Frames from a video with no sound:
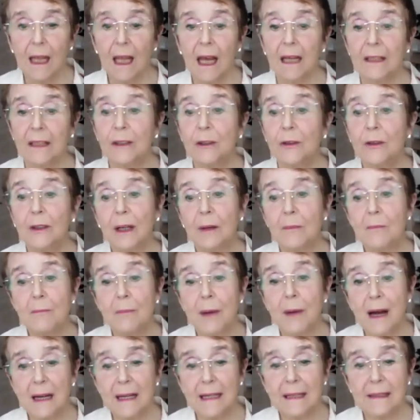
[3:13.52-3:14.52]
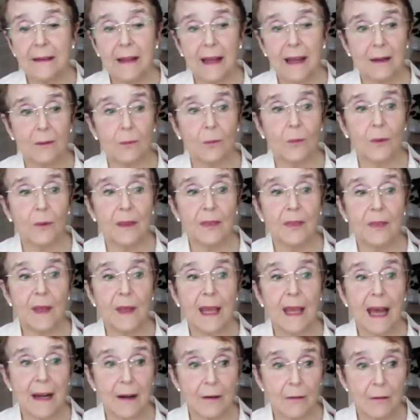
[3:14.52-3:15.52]
and you combine that with the
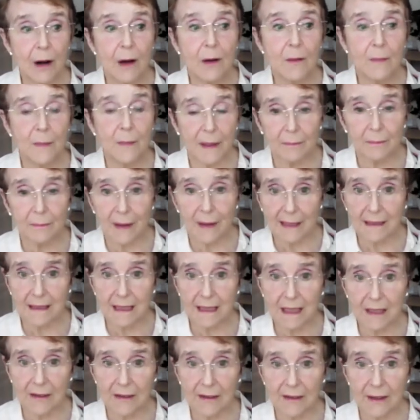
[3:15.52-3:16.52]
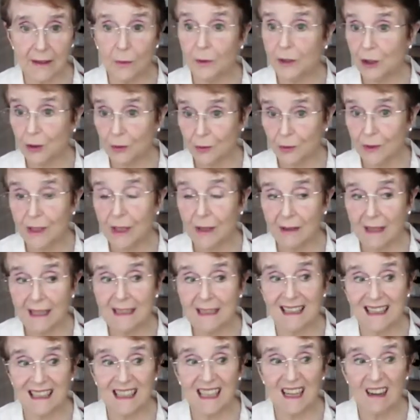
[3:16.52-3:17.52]
anaerobic bacteria, which also
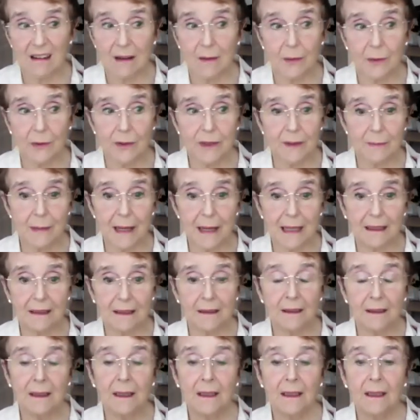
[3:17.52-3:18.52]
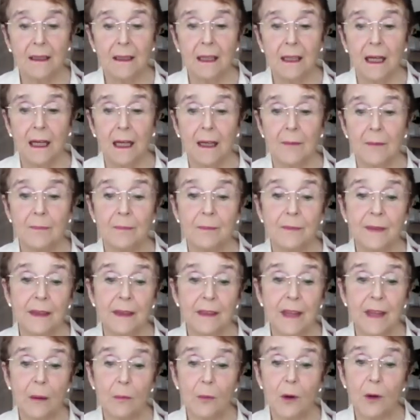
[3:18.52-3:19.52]
has a terrible smell, um,
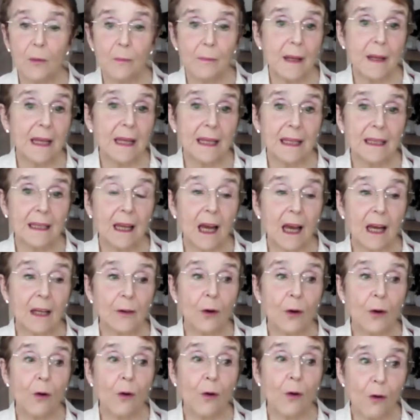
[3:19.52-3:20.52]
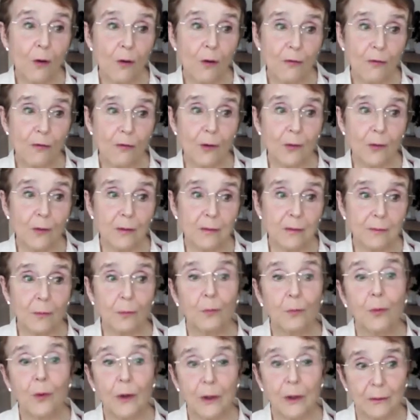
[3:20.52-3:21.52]
there will be an awful
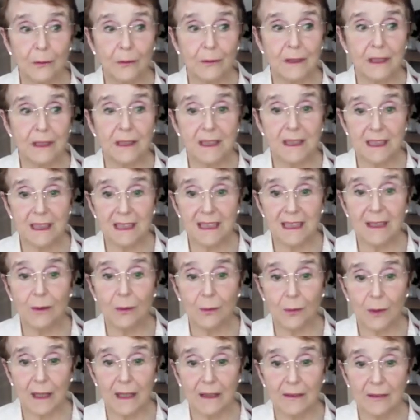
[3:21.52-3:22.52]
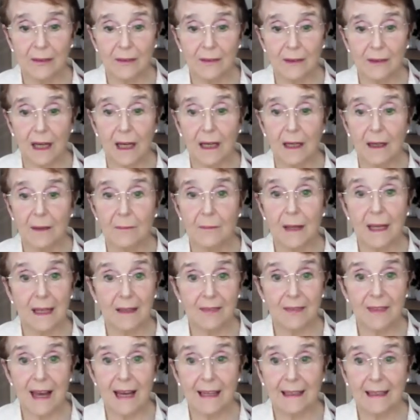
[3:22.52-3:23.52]
wound to deal with um,
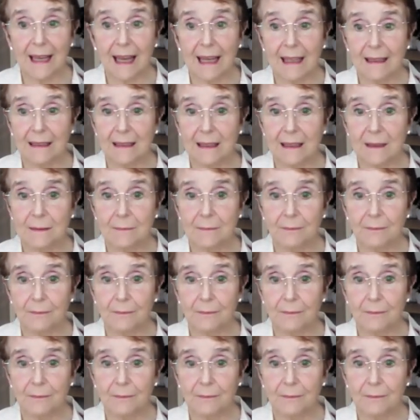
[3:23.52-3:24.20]
in that case.